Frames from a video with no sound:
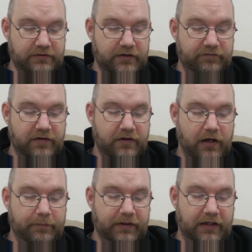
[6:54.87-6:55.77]
and I felt
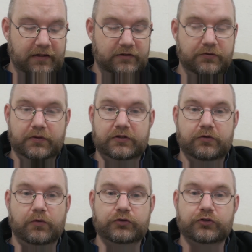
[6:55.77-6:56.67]
obligated to
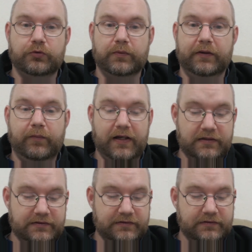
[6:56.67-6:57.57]
indulge her
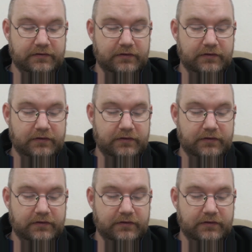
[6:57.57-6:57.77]
requests.